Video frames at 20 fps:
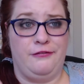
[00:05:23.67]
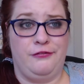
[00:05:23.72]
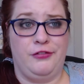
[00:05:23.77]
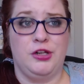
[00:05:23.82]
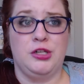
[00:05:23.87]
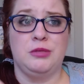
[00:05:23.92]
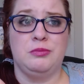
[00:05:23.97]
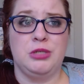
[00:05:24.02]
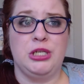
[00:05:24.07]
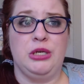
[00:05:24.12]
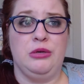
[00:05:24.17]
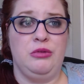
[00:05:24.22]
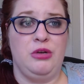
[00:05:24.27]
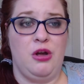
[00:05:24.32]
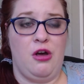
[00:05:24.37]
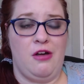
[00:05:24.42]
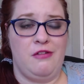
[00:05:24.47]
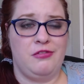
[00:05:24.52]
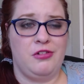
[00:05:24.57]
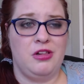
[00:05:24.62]
full-blown
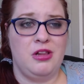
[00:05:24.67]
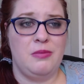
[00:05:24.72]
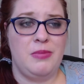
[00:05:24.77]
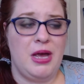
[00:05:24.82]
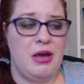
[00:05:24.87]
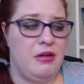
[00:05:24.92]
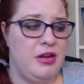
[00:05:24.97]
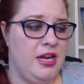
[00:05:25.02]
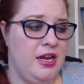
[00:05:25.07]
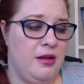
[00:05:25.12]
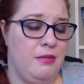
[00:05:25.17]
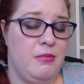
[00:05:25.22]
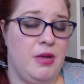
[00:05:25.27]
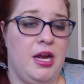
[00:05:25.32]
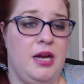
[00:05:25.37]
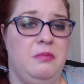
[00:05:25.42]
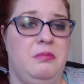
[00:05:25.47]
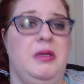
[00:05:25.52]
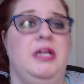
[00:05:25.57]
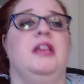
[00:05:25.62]
novel about him,
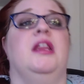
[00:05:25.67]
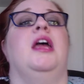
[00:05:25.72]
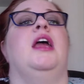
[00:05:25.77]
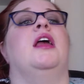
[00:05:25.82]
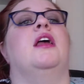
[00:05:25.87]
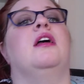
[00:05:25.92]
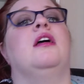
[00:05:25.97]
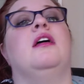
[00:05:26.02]
I'd be like,